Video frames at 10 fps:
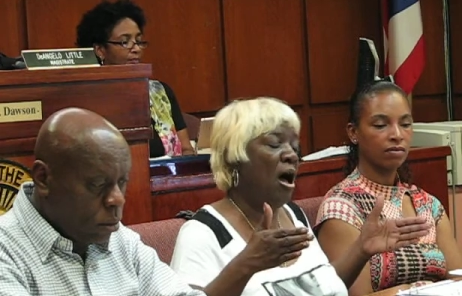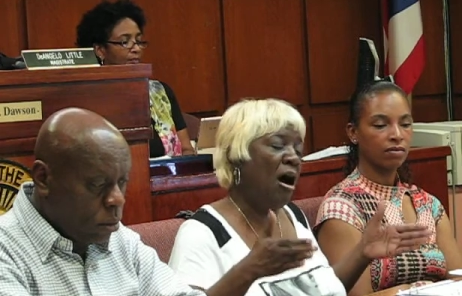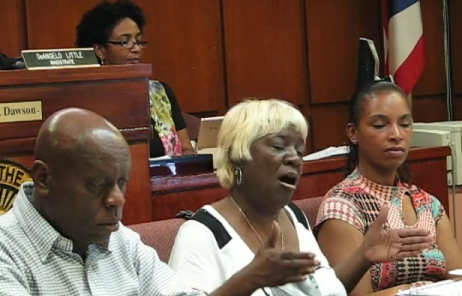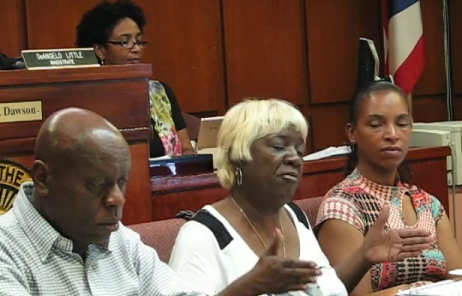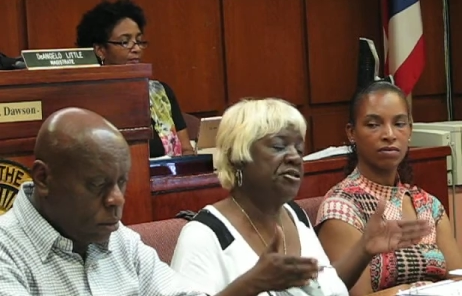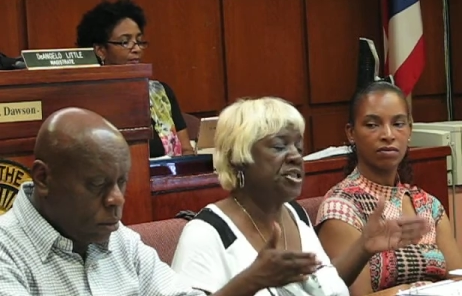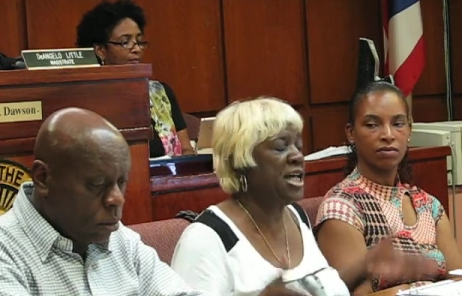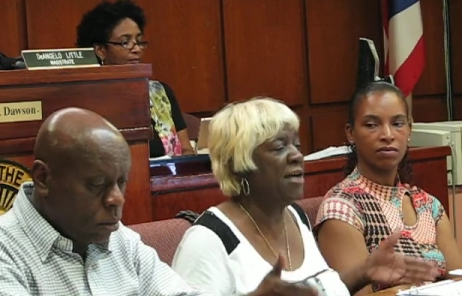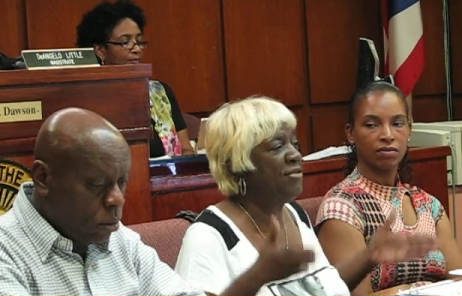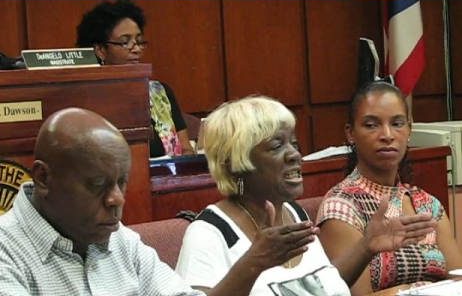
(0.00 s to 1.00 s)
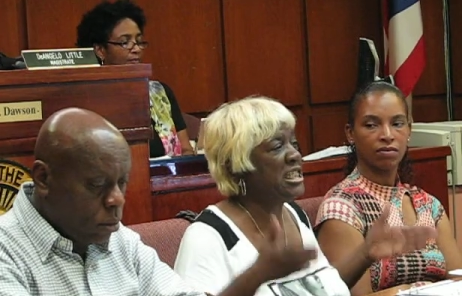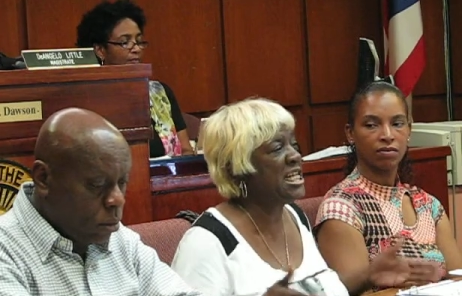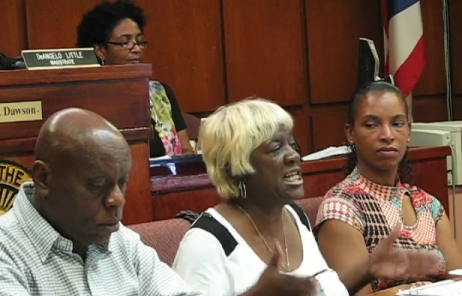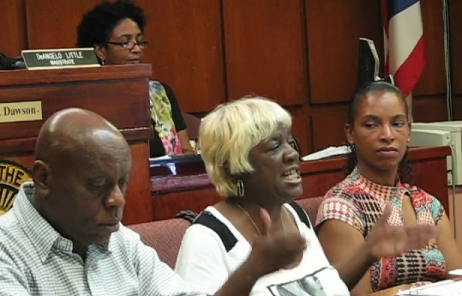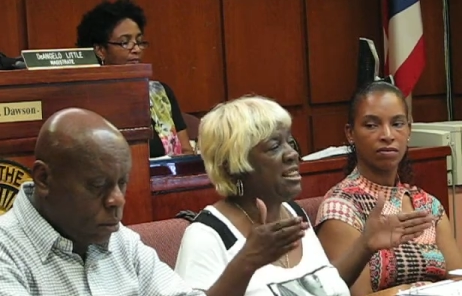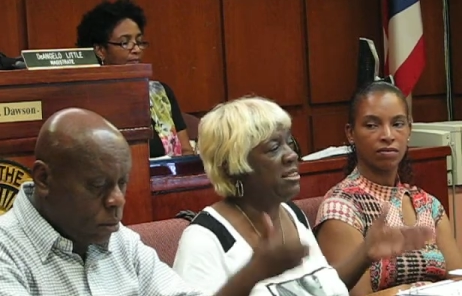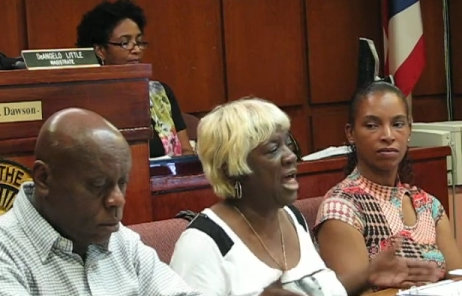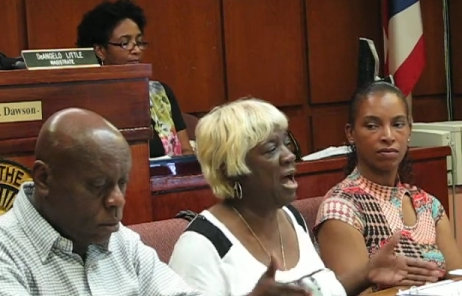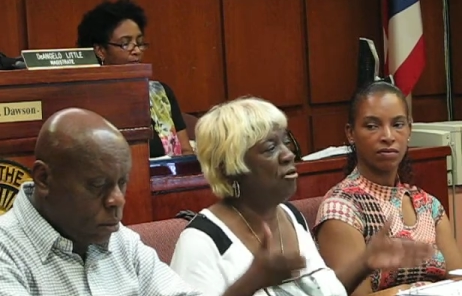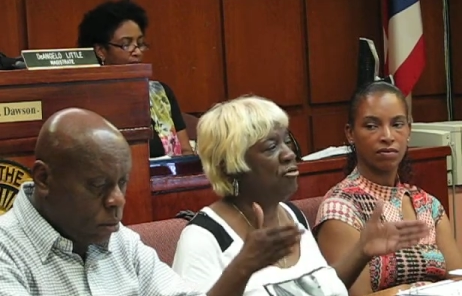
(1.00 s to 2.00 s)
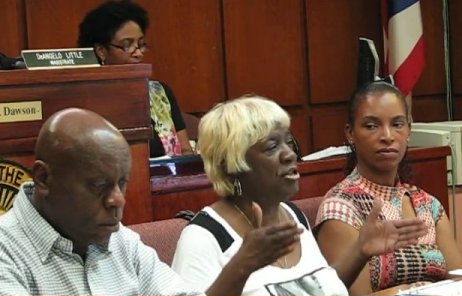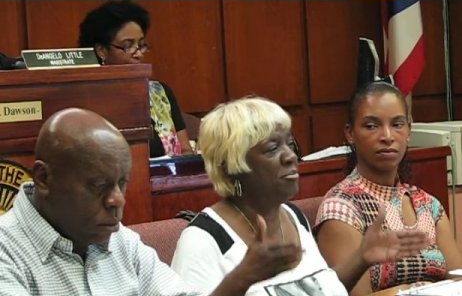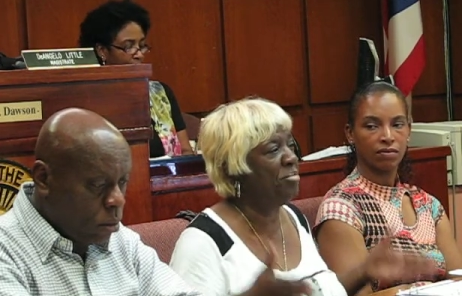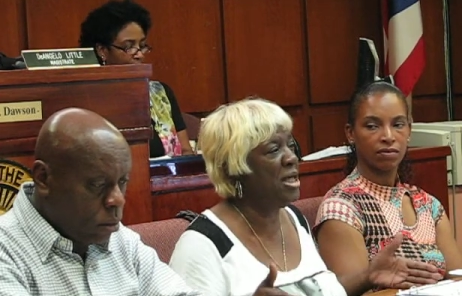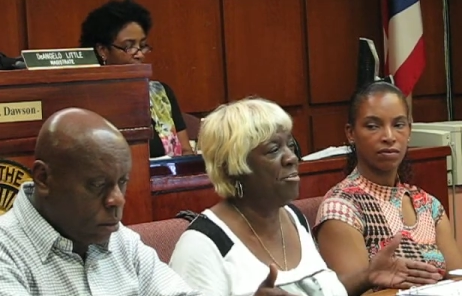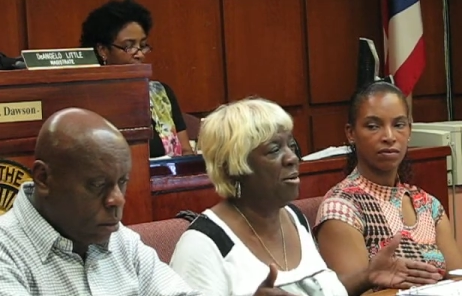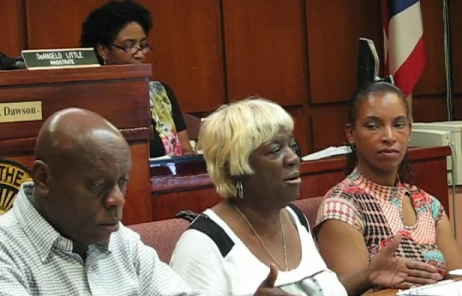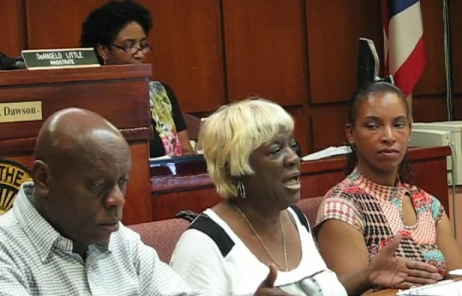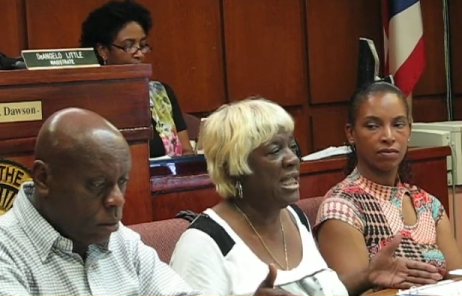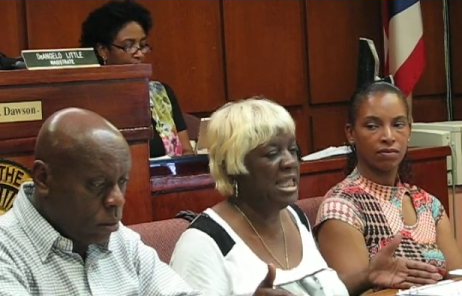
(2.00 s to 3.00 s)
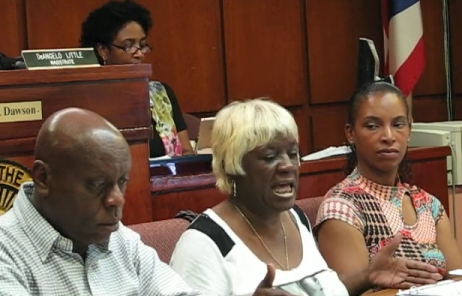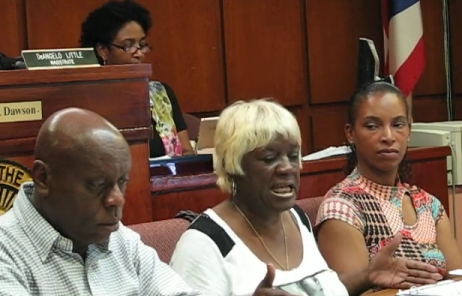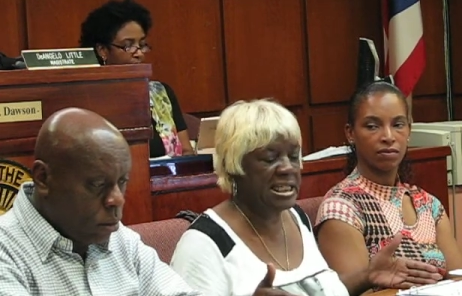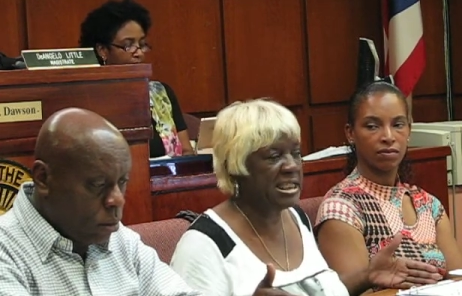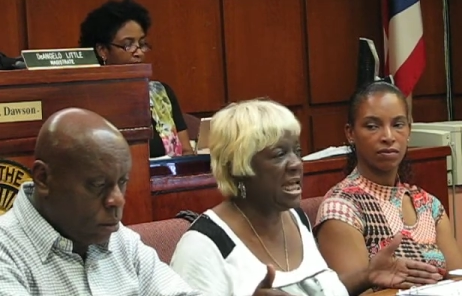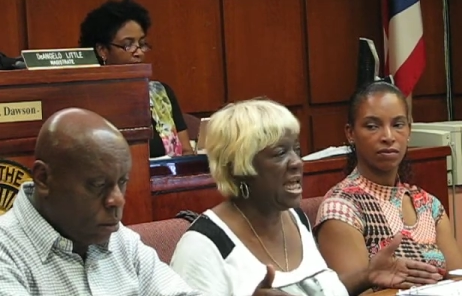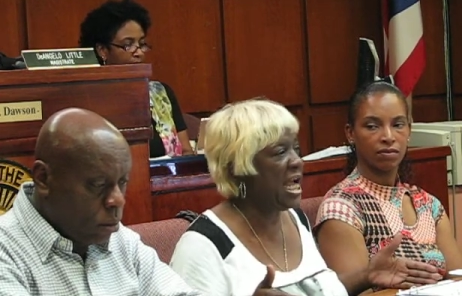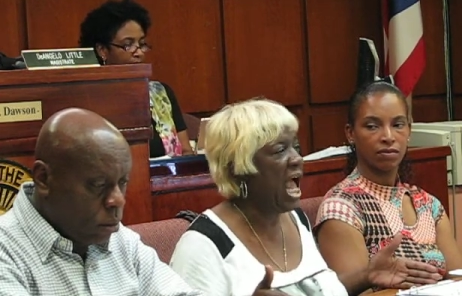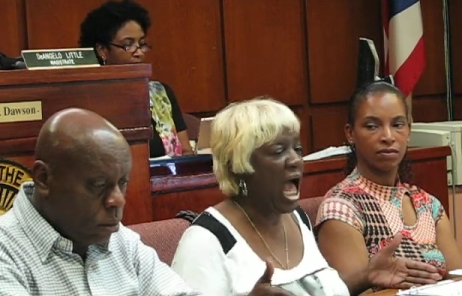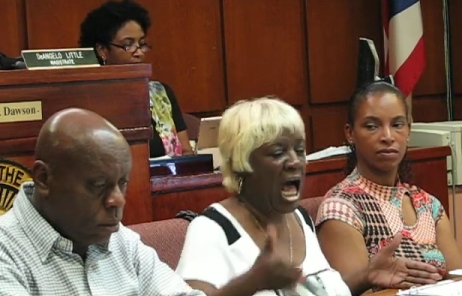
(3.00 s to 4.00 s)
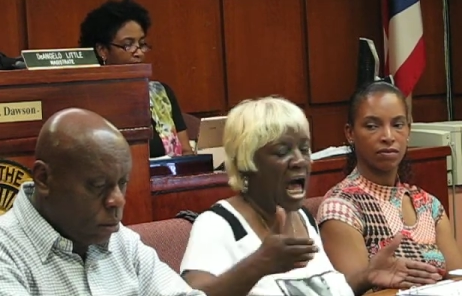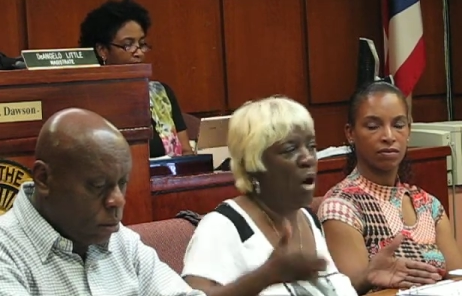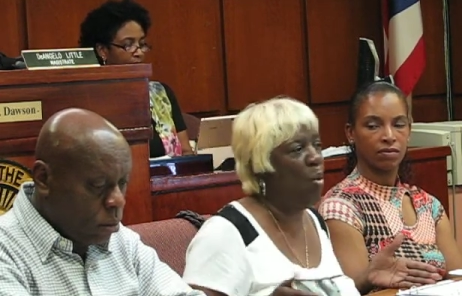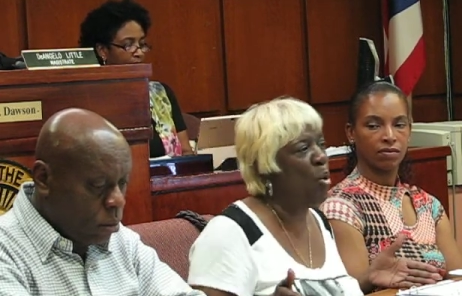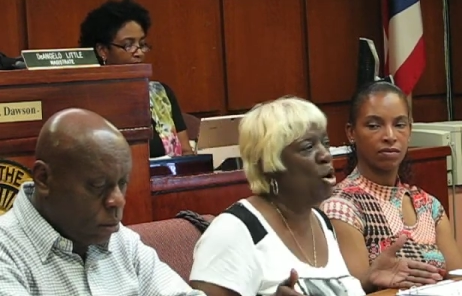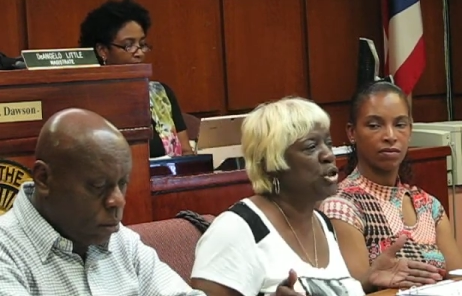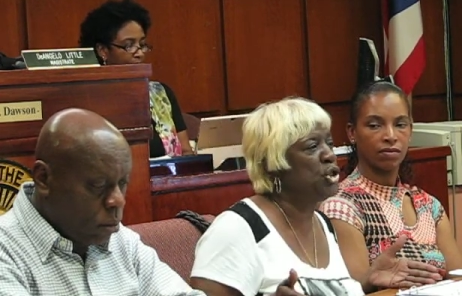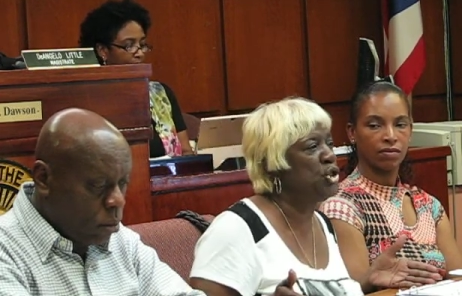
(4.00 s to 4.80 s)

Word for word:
Speaker 1: of 17,000 people that is saying, I don't want to